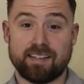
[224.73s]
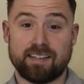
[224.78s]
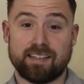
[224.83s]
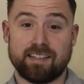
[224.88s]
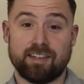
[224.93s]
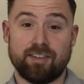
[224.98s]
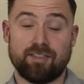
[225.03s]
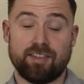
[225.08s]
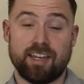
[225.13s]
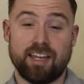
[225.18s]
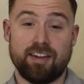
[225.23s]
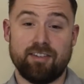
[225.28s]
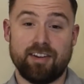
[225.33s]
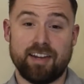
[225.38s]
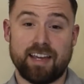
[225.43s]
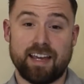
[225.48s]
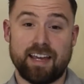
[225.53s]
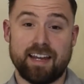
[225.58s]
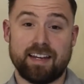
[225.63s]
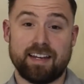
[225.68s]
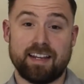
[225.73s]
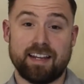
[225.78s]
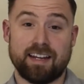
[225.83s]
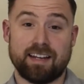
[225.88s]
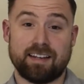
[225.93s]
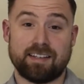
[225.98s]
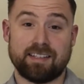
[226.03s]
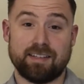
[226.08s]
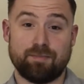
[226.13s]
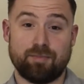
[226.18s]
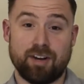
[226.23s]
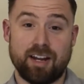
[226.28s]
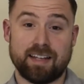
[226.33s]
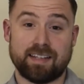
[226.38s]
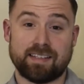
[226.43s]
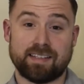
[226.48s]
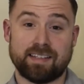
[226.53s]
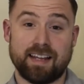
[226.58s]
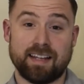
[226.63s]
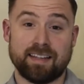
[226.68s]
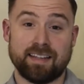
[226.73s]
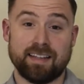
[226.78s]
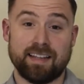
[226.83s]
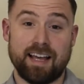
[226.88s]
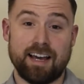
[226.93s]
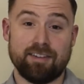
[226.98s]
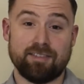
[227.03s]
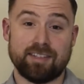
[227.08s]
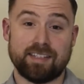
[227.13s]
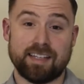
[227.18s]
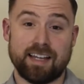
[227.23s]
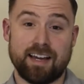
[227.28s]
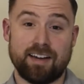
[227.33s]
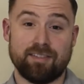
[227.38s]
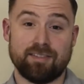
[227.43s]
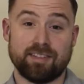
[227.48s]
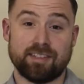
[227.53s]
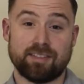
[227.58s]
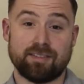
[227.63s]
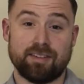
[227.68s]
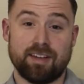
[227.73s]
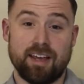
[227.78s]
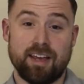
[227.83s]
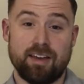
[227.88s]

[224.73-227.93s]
so the hearing aid can suppress sudden loud sounds